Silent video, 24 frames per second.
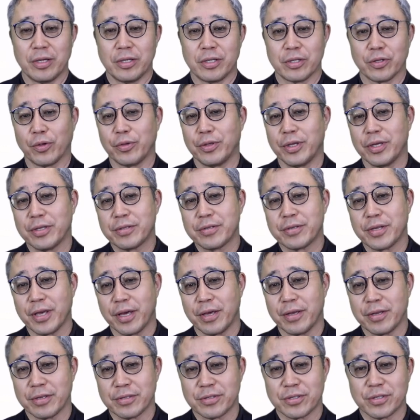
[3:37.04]
So this
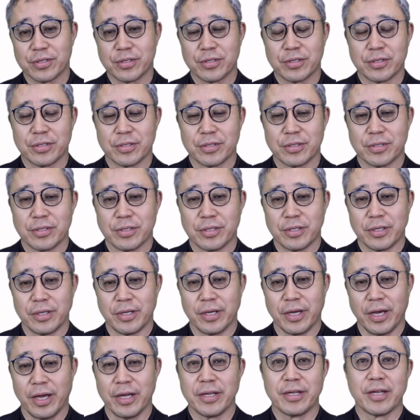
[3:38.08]
is,
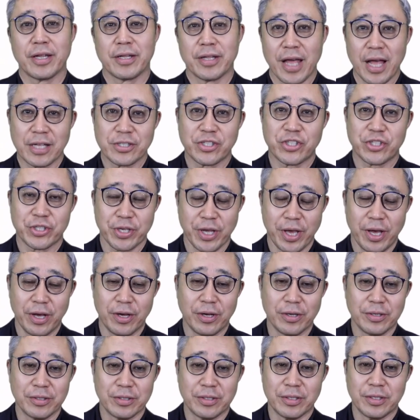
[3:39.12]
in a
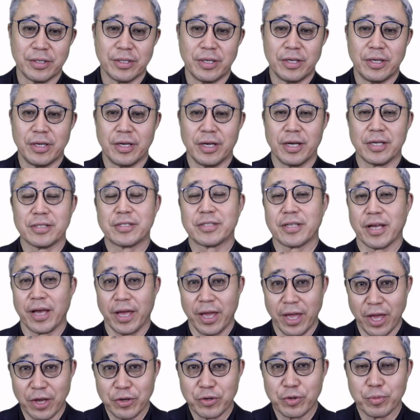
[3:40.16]
nutshell, it's a
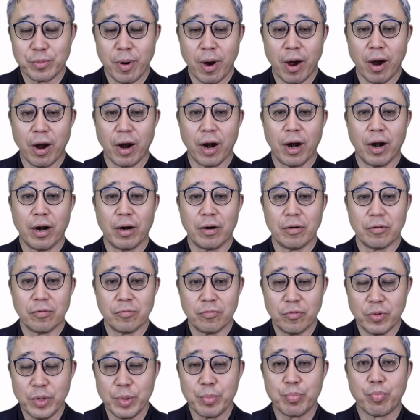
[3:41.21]
FBAR
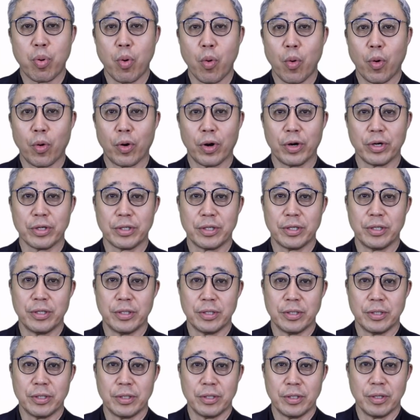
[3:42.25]
report
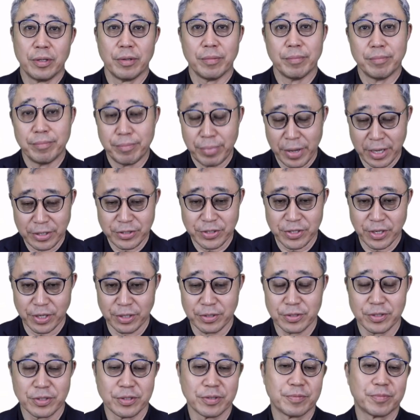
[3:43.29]

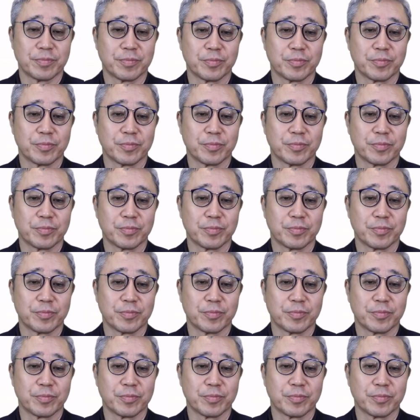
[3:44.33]
basics.